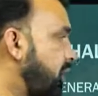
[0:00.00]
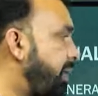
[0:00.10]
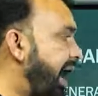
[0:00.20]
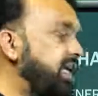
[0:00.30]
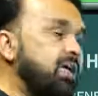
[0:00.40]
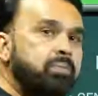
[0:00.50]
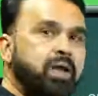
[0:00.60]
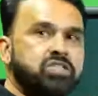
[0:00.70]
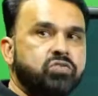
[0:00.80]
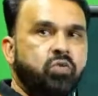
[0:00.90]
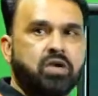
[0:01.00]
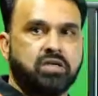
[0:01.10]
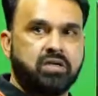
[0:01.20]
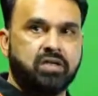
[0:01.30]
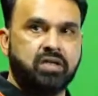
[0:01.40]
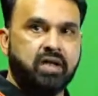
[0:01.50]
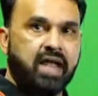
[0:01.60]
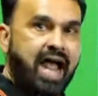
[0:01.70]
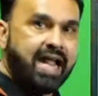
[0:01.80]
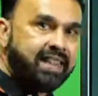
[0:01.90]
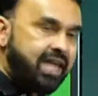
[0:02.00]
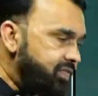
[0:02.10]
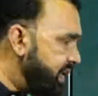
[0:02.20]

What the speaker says: bromide plus water. And then